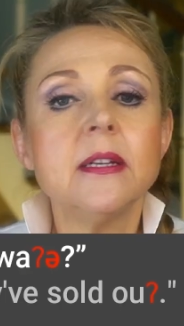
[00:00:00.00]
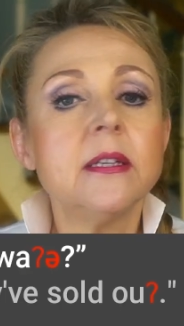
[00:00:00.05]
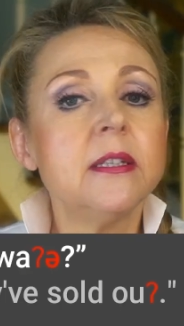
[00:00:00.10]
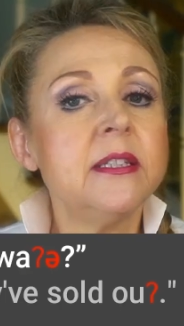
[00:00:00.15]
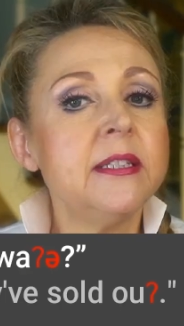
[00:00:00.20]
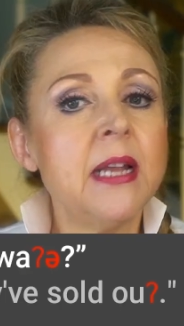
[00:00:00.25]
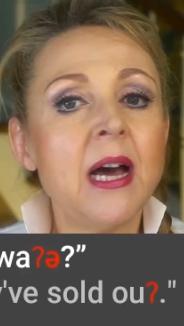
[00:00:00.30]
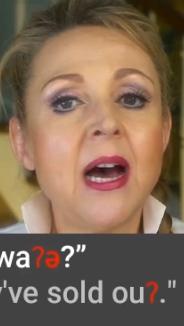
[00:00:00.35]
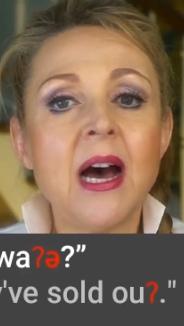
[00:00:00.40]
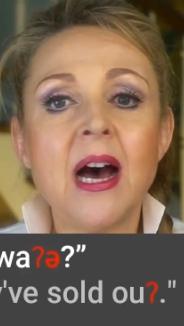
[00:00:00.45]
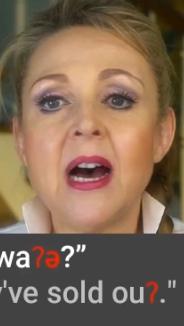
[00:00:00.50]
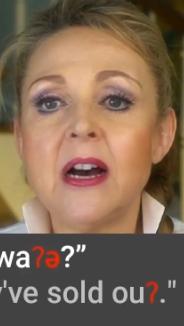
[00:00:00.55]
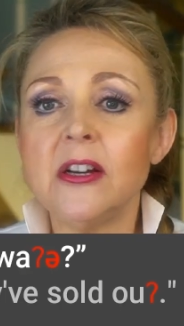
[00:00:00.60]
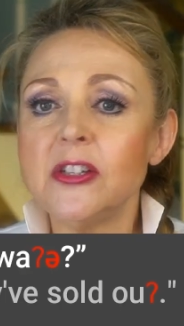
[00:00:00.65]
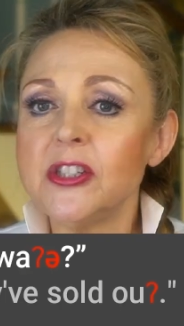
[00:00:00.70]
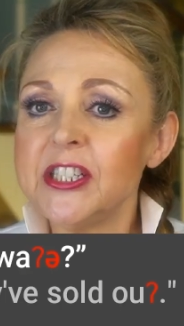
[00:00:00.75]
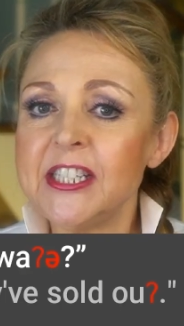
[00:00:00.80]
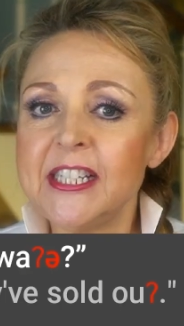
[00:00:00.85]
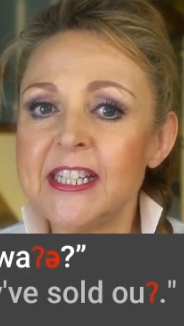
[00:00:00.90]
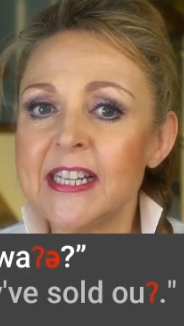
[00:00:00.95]
No,
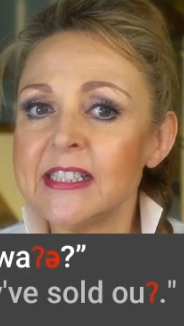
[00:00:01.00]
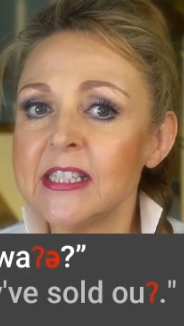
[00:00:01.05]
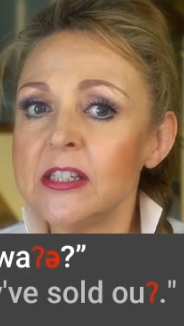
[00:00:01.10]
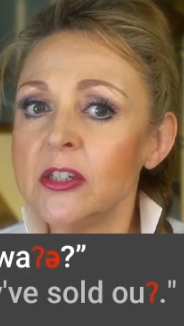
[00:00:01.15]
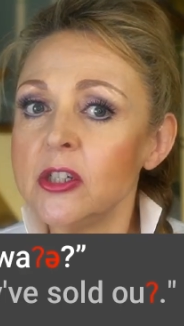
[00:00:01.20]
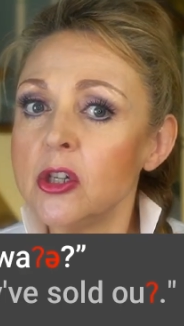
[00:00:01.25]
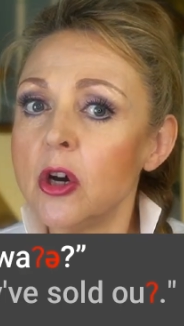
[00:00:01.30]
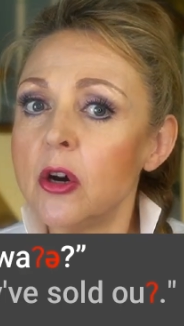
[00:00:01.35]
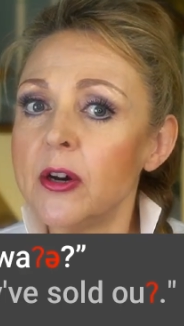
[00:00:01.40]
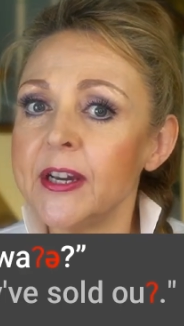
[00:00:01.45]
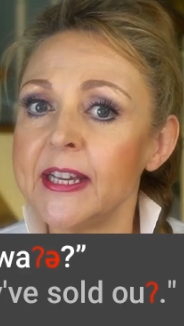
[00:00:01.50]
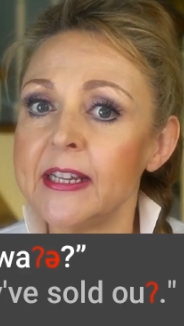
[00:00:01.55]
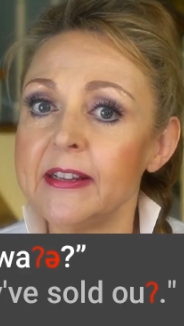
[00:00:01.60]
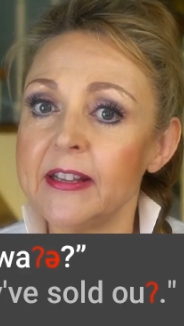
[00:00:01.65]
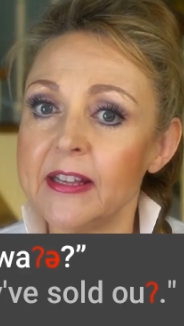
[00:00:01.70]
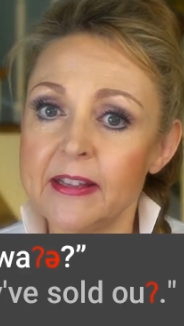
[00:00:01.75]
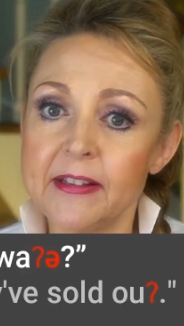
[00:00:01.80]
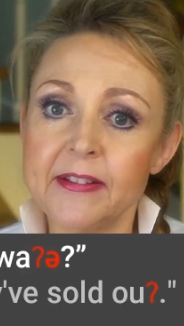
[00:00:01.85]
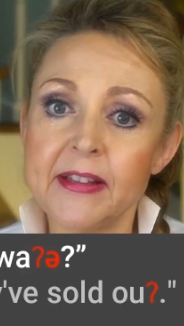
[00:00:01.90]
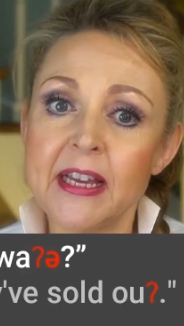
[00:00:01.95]
she hasn't got
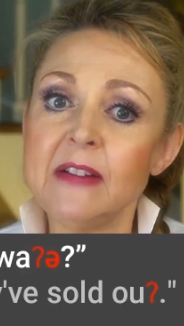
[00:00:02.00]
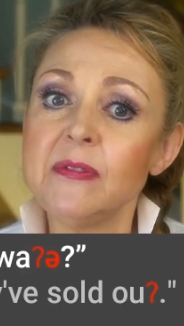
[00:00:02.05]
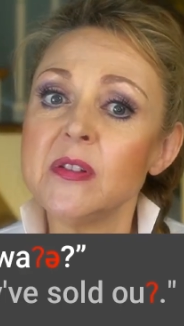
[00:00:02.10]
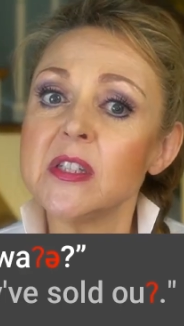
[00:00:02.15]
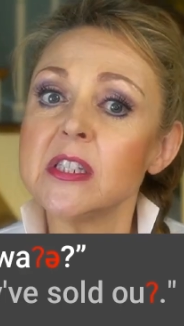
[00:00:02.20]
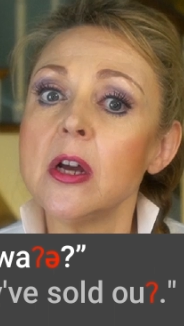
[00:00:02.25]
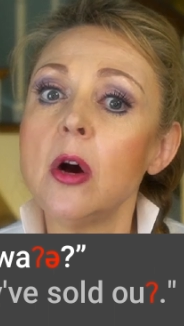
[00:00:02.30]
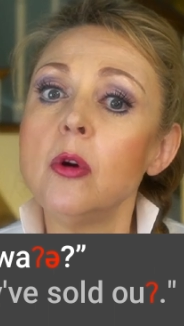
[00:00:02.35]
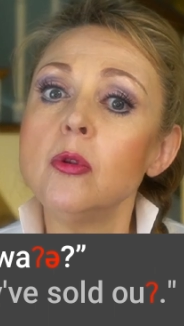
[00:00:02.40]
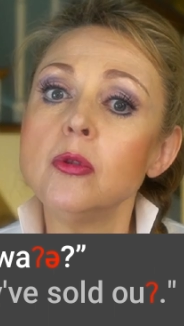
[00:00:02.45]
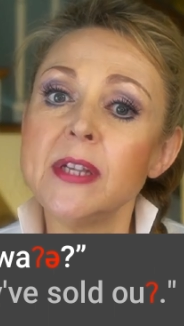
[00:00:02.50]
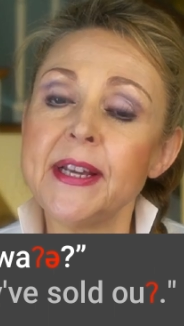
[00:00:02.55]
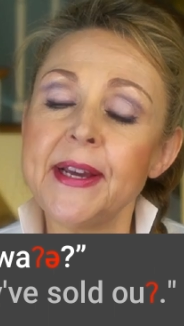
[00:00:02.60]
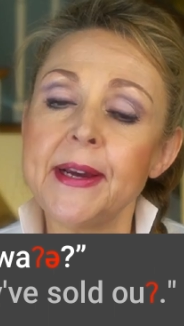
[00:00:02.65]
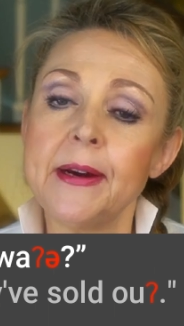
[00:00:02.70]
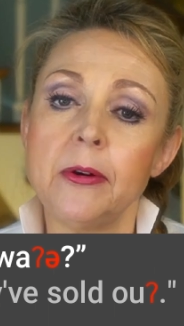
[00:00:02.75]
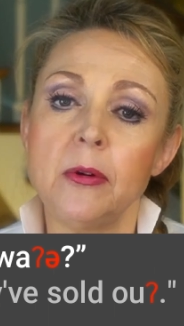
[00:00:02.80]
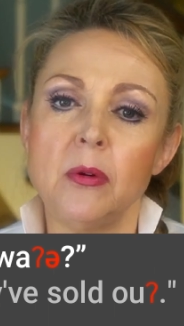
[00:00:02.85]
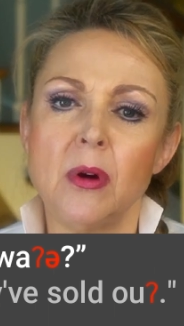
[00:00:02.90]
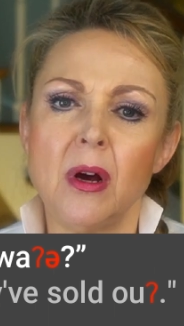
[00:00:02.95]
it. They've sold
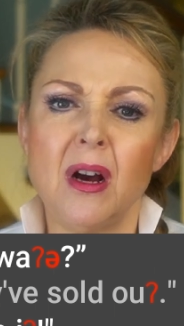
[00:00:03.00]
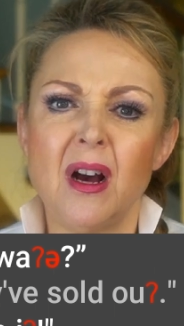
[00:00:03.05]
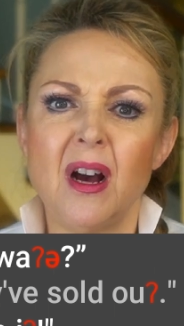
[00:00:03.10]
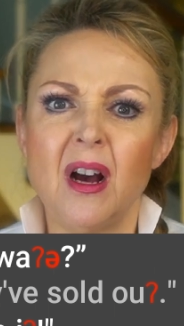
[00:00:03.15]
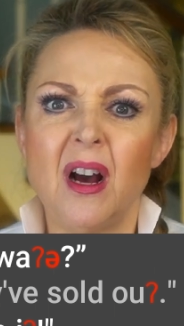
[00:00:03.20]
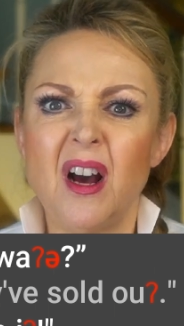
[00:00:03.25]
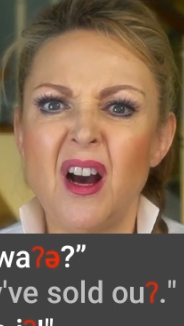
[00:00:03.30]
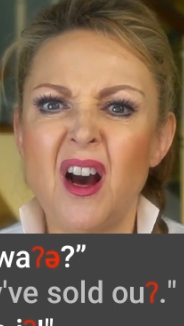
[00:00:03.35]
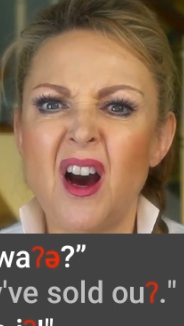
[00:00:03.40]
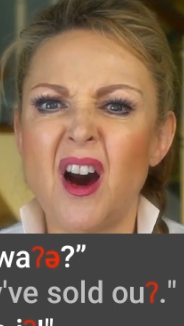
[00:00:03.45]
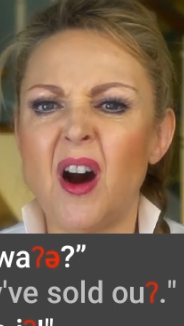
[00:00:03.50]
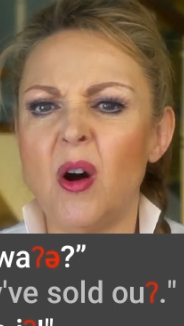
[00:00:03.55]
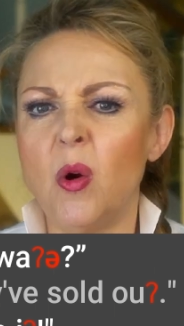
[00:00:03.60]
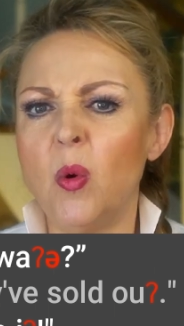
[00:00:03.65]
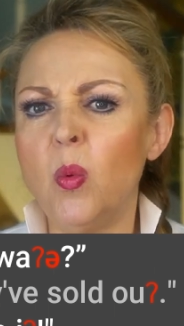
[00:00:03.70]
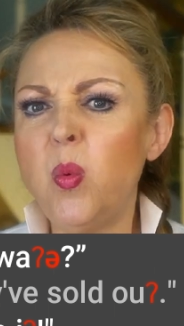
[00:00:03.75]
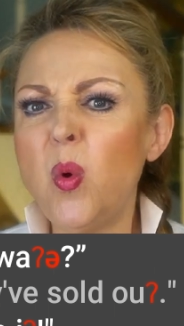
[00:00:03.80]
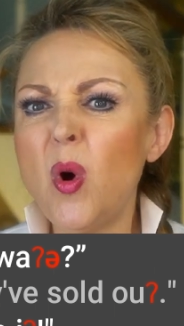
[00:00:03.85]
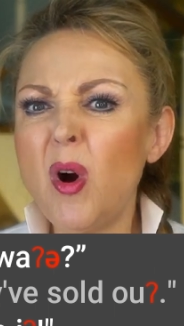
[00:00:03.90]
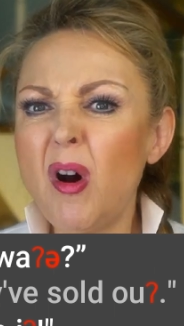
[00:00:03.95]
out. Oh,
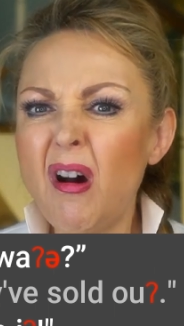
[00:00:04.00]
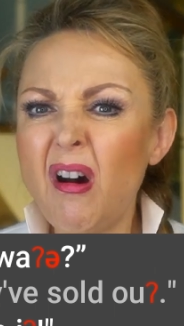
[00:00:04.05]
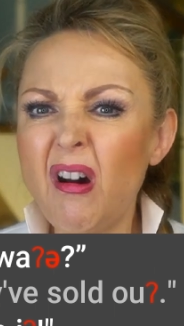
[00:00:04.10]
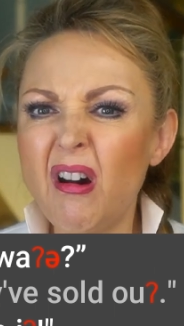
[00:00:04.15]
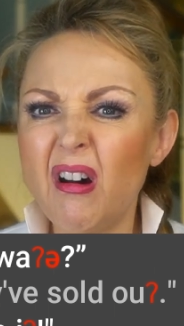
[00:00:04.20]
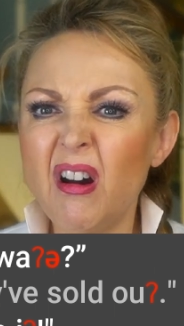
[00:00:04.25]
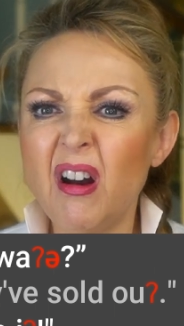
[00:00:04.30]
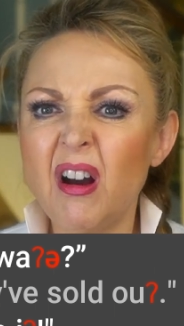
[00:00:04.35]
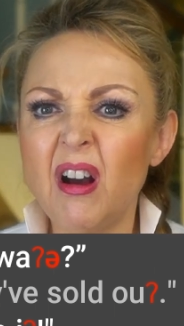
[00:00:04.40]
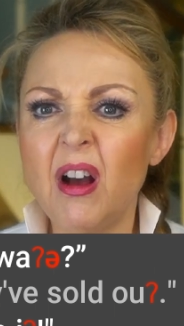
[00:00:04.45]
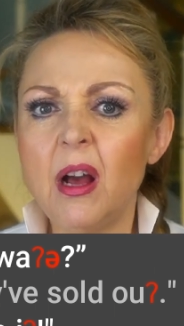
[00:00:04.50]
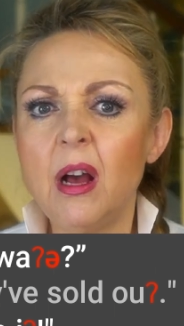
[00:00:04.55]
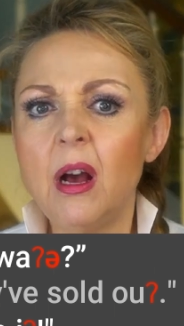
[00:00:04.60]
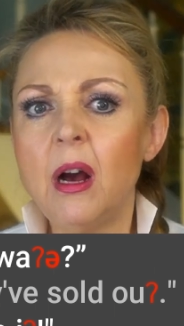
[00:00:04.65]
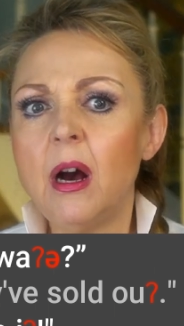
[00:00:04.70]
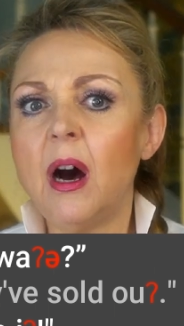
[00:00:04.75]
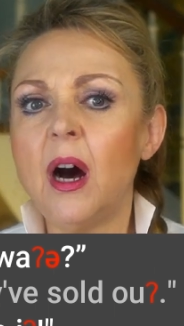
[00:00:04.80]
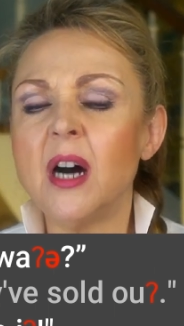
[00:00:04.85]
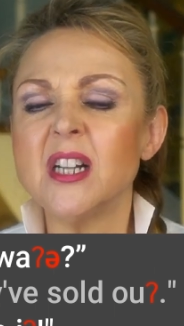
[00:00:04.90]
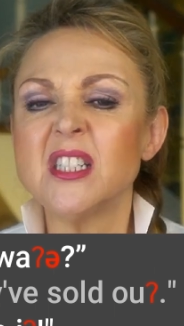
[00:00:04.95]
what?
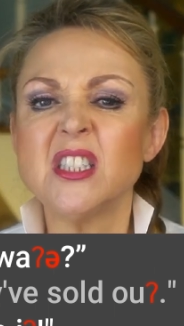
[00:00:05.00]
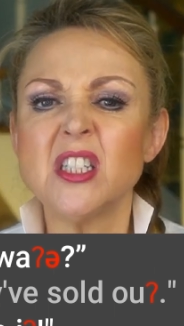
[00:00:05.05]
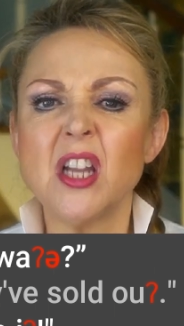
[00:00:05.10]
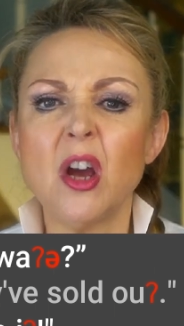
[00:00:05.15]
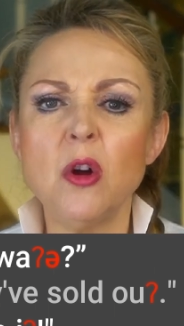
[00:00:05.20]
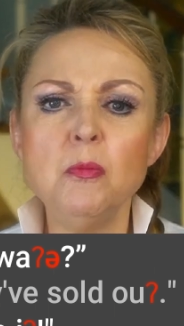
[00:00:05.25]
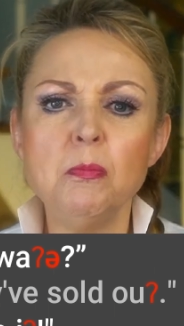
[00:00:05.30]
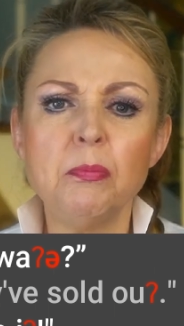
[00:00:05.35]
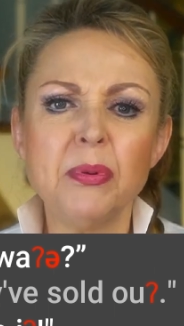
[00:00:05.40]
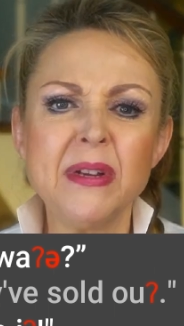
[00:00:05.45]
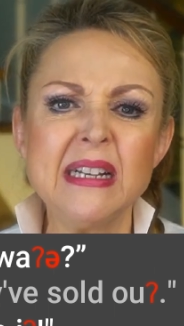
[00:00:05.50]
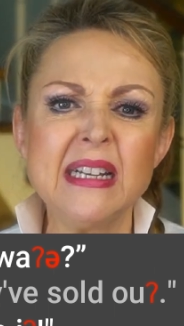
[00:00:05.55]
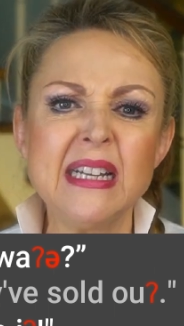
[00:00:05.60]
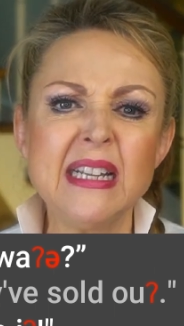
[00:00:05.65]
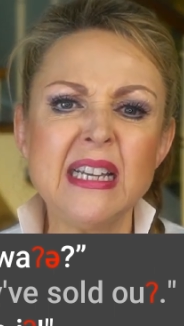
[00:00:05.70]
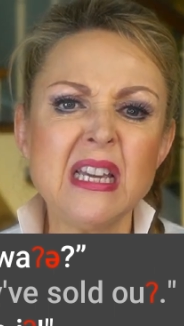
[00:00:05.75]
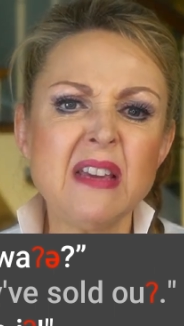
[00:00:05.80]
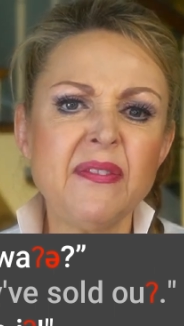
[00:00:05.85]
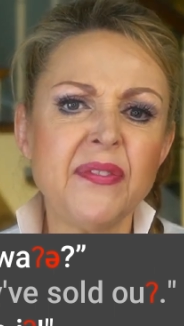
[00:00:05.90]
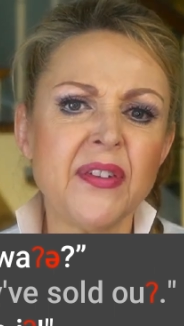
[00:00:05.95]
I don't
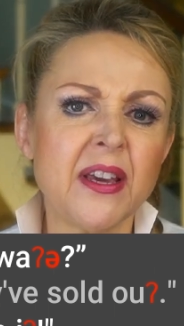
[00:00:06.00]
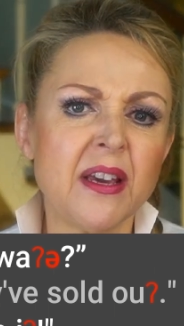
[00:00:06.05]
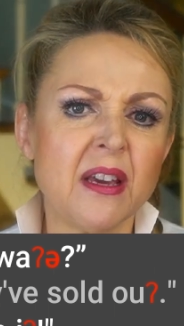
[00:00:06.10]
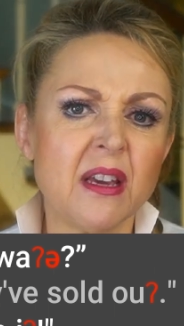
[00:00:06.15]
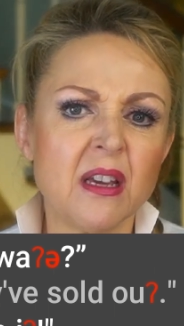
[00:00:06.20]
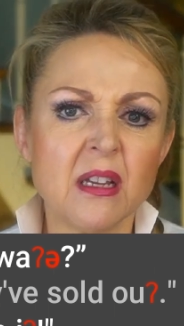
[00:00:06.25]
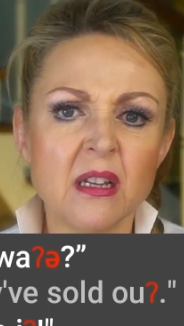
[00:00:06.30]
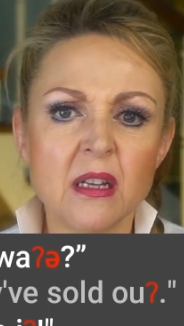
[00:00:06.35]
believe it.